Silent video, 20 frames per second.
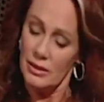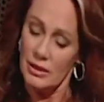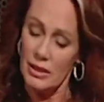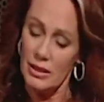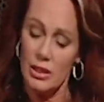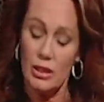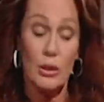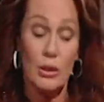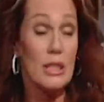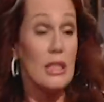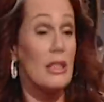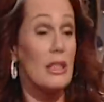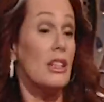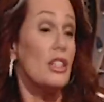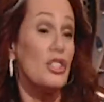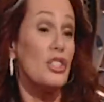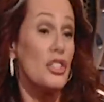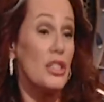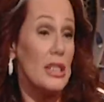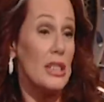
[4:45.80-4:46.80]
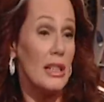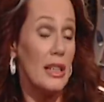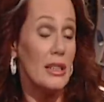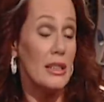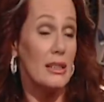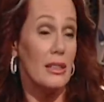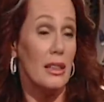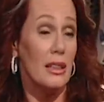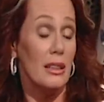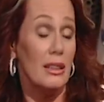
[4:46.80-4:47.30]
You know, it's an interesting
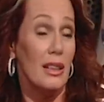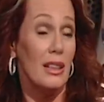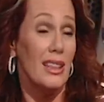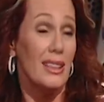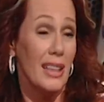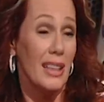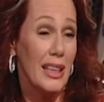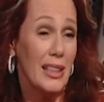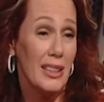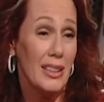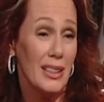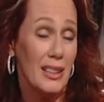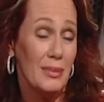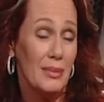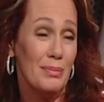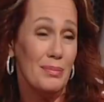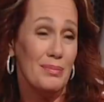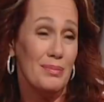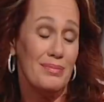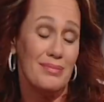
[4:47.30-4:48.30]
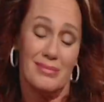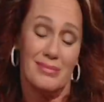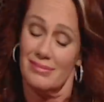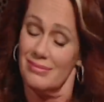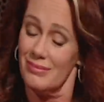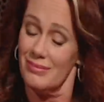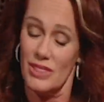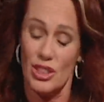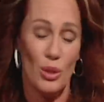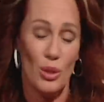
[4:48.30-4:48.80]
idea. I like it.
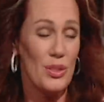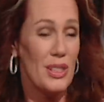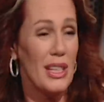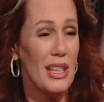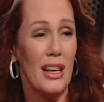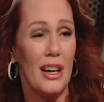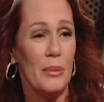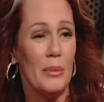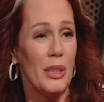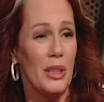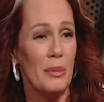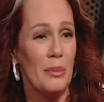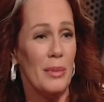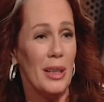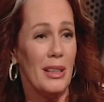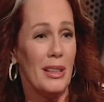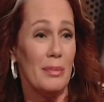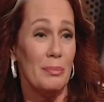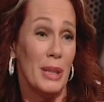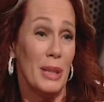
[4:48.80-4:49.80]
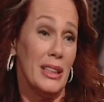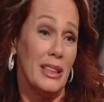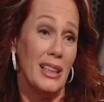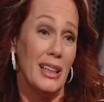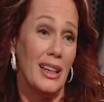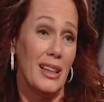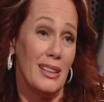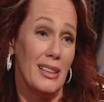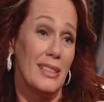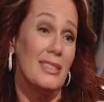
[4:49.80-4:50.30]
Don't see how I'm going to make
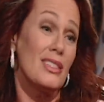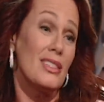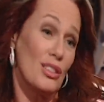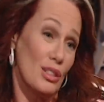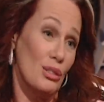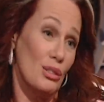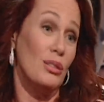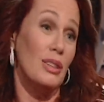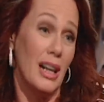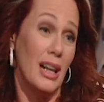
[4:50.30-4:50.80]
money at it, so